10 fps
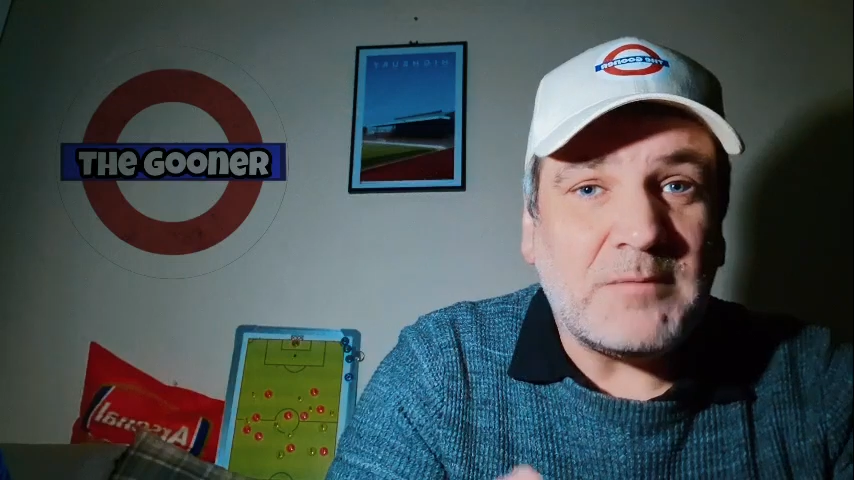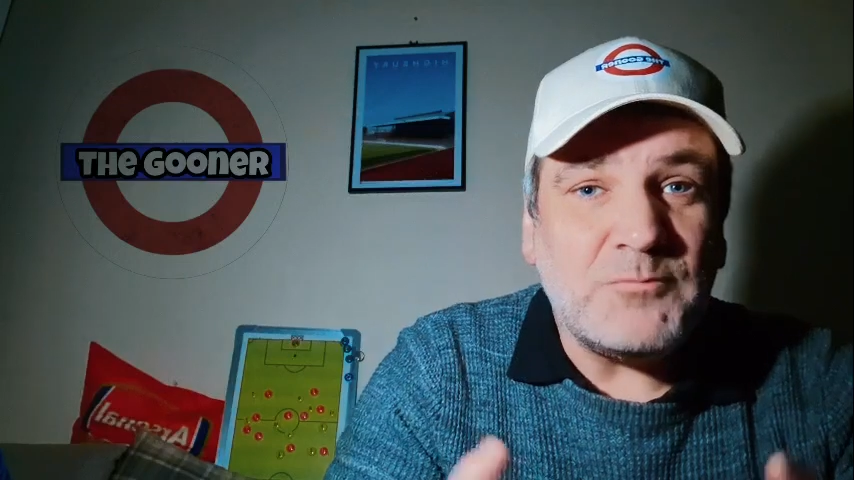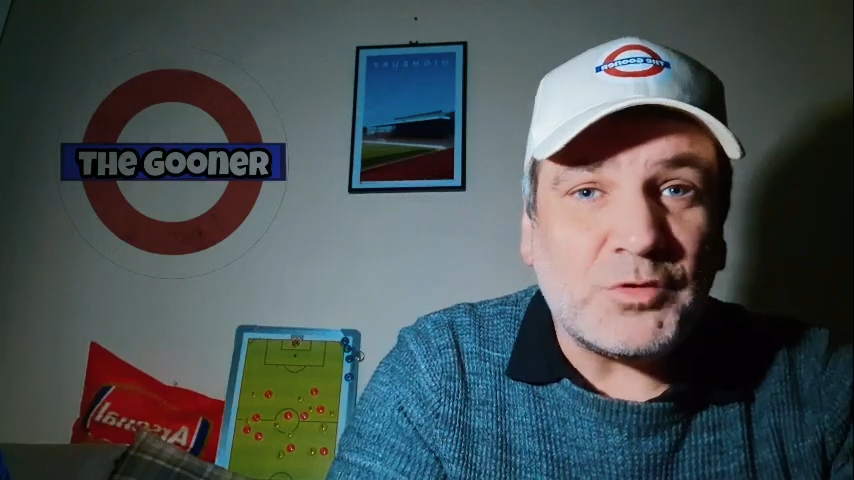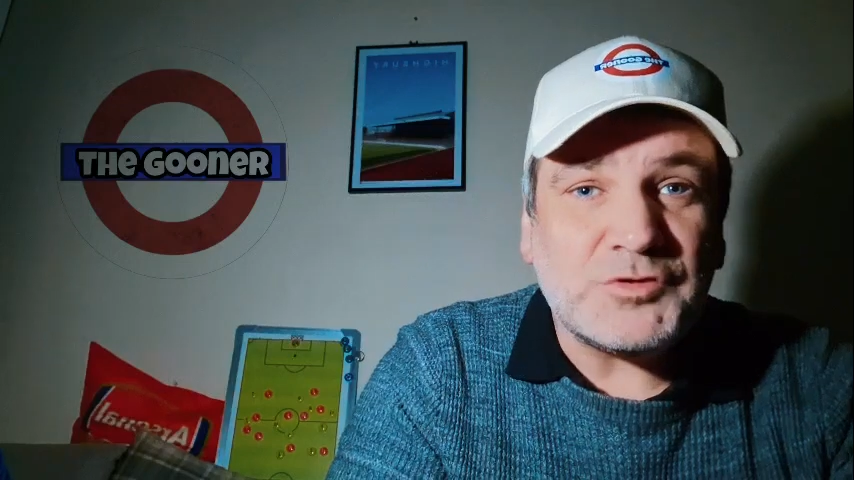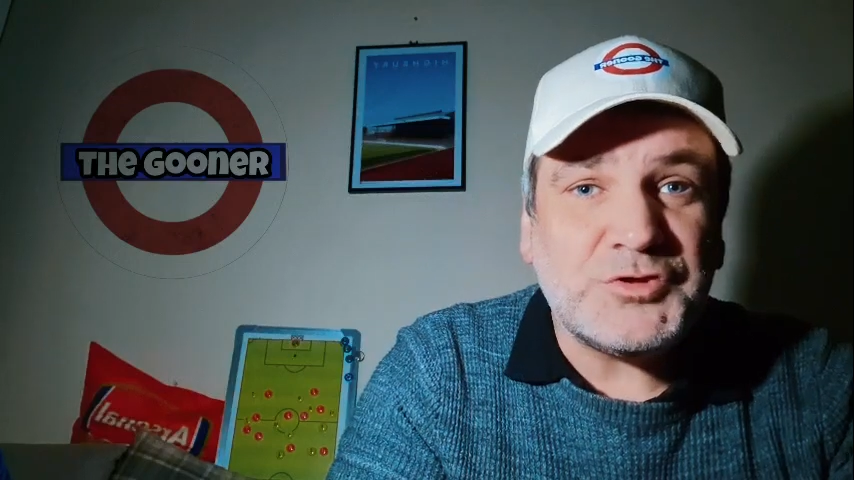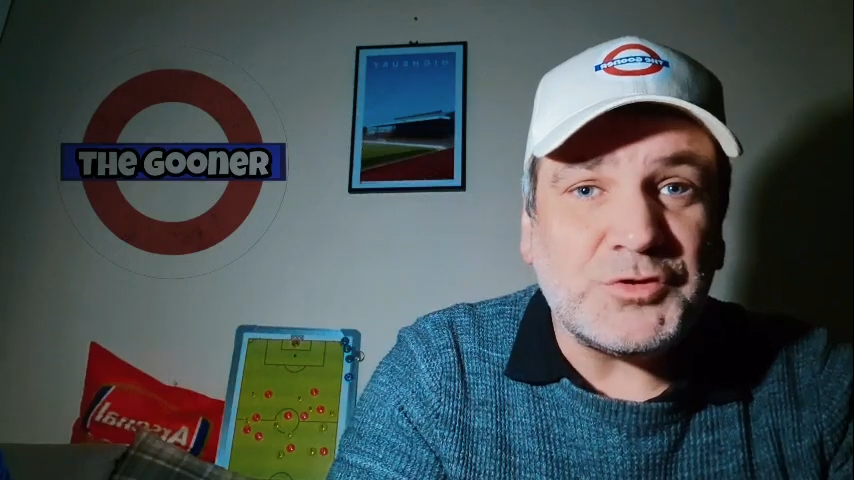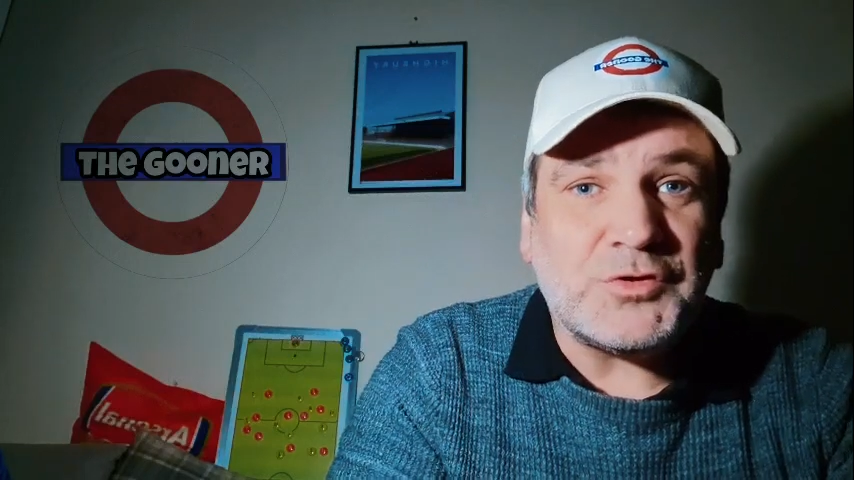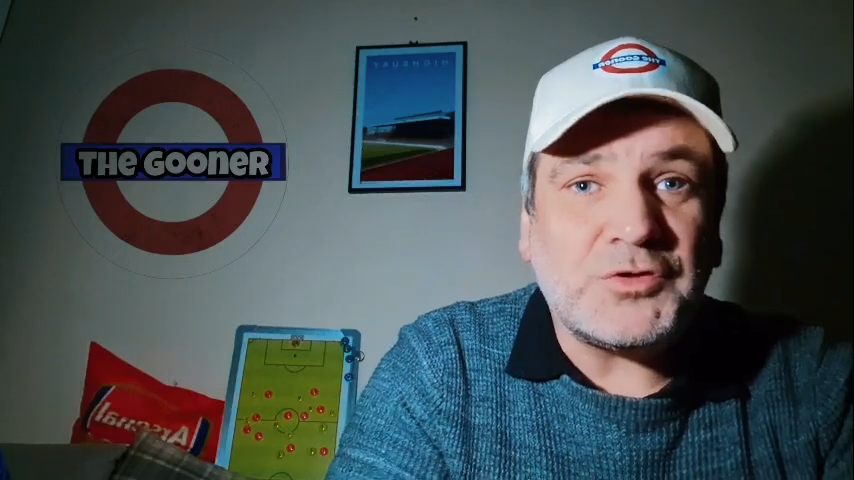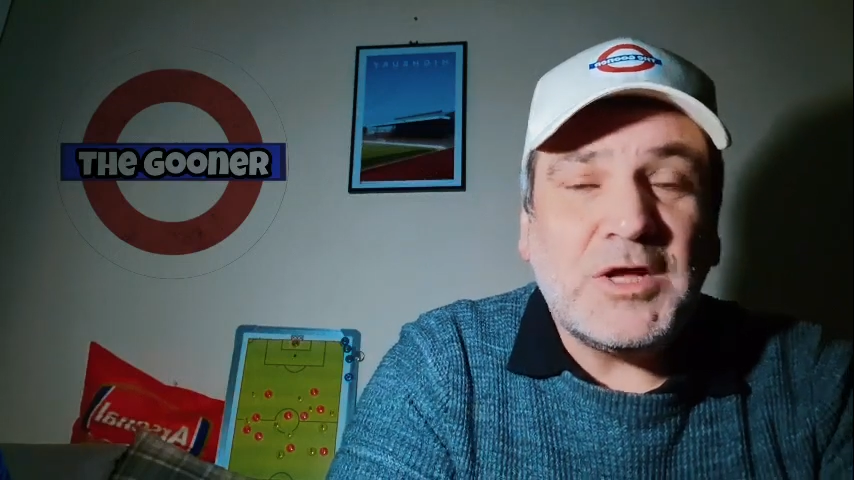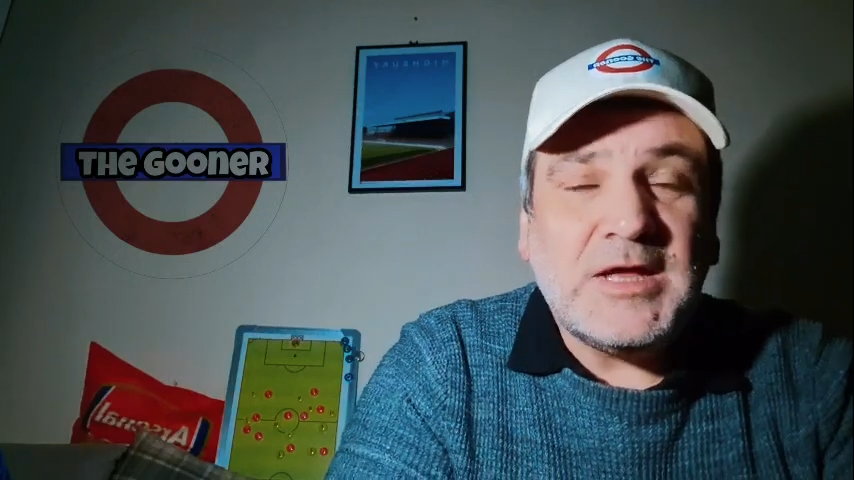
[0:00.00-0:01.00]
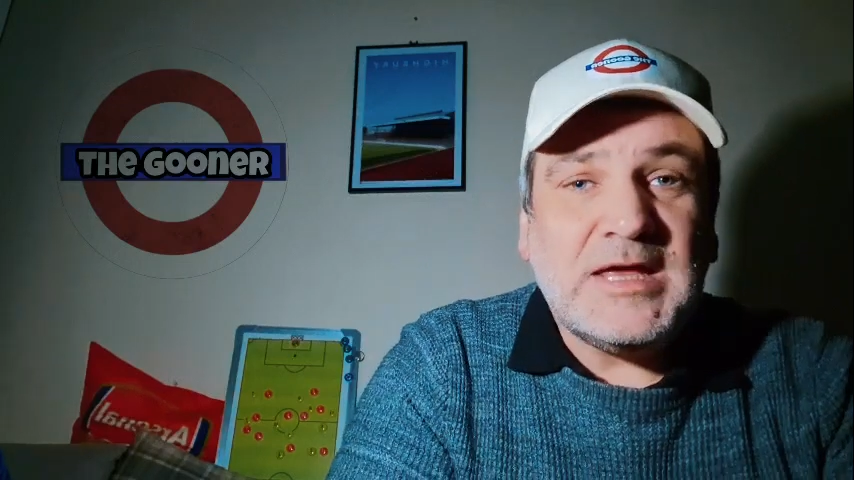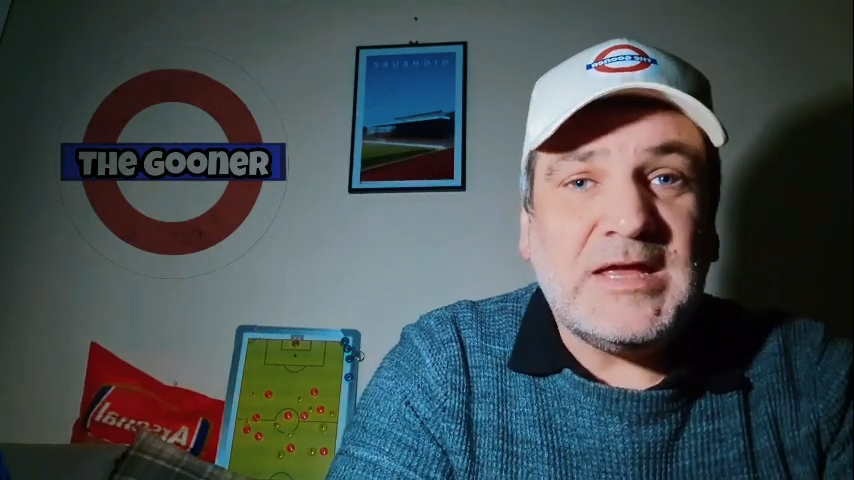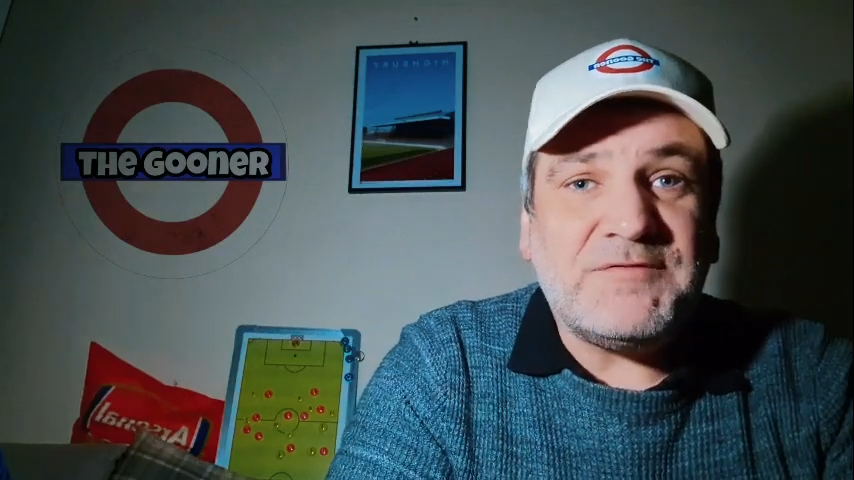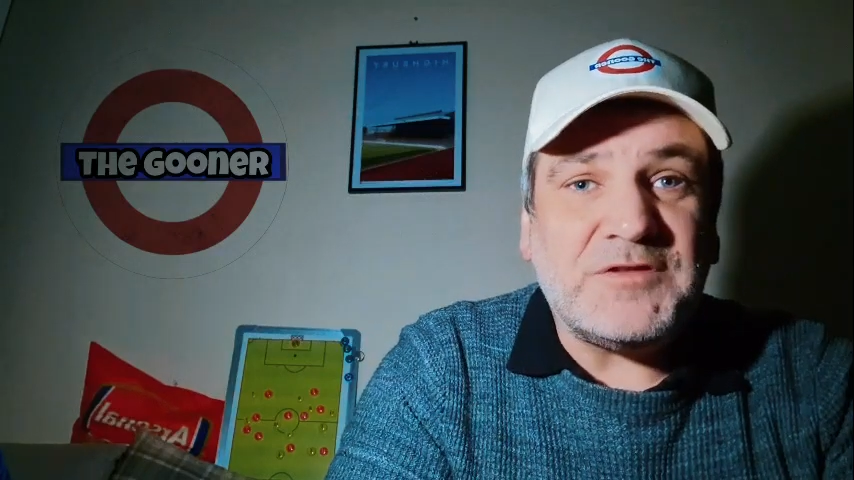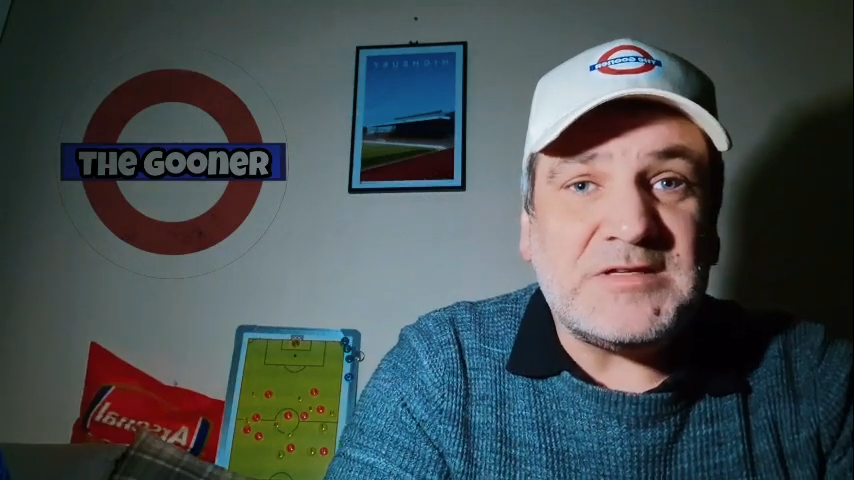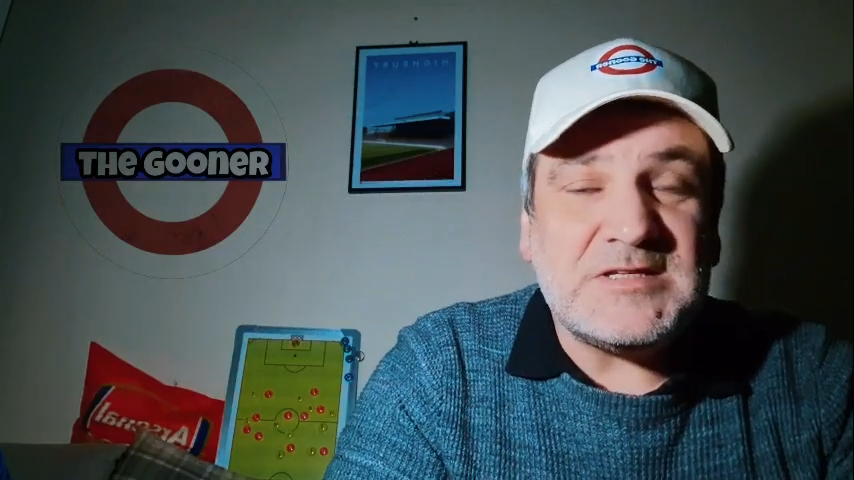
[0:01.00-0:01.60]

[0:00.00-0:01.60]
I'm not sure if the